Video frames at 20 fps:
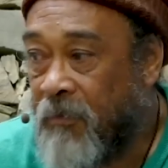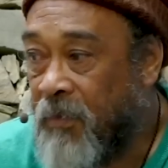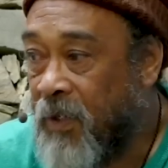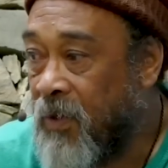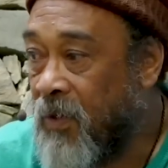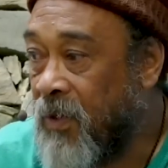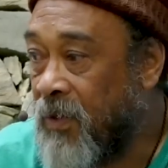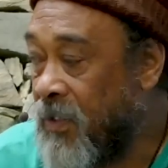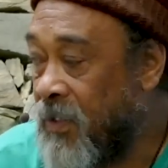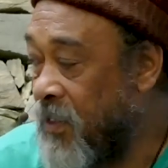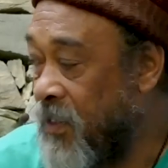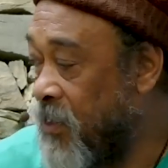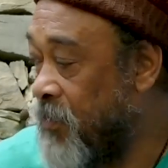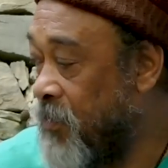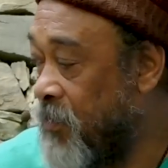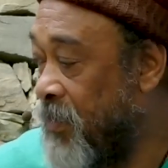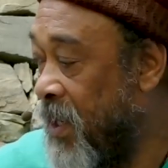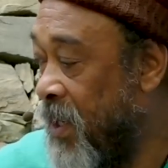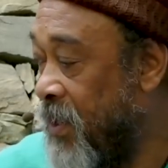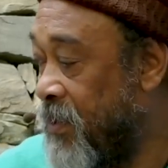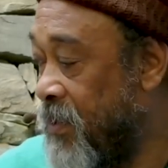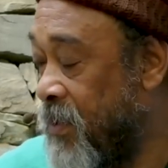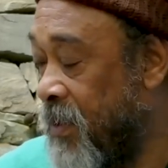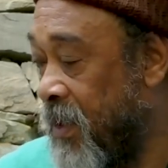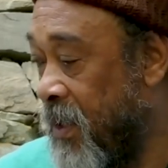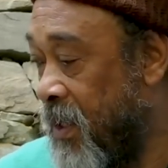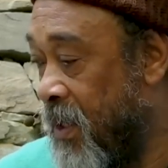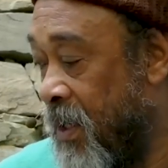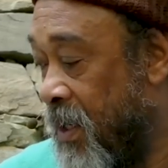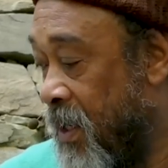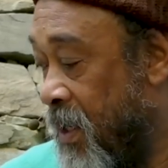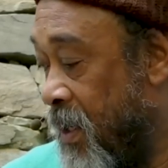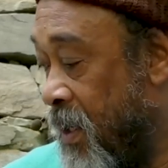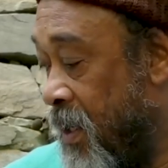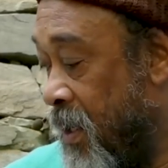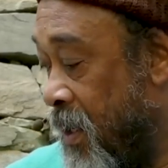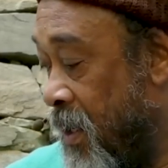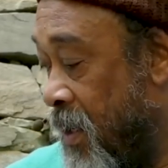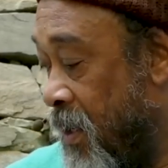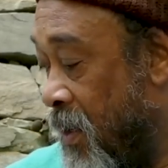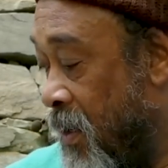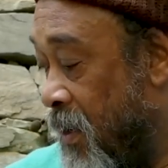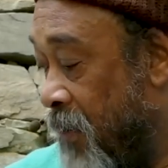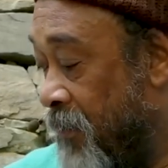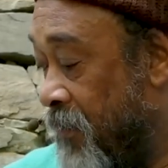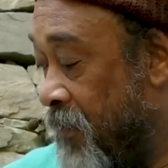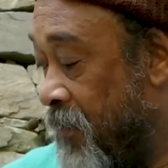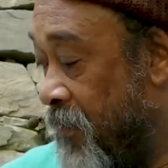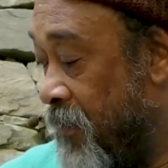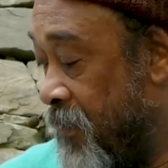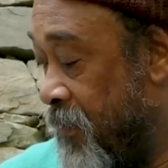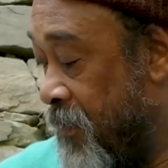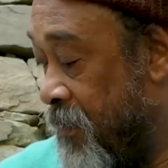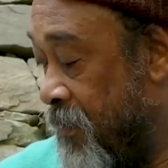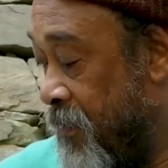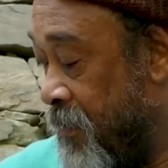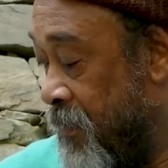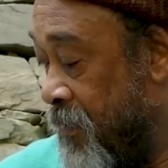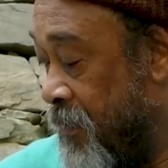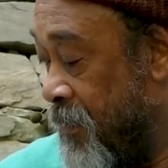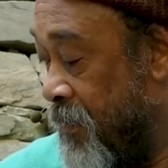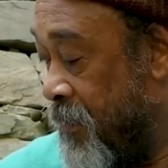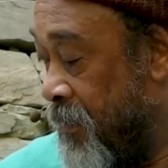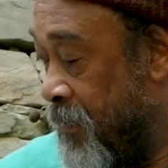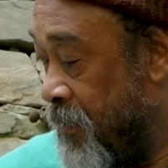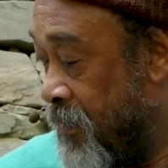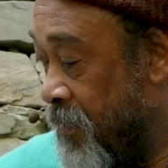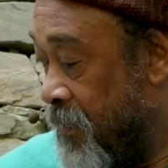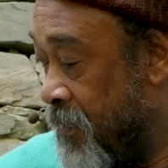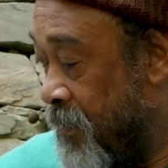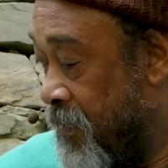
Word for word: because in the space of mm,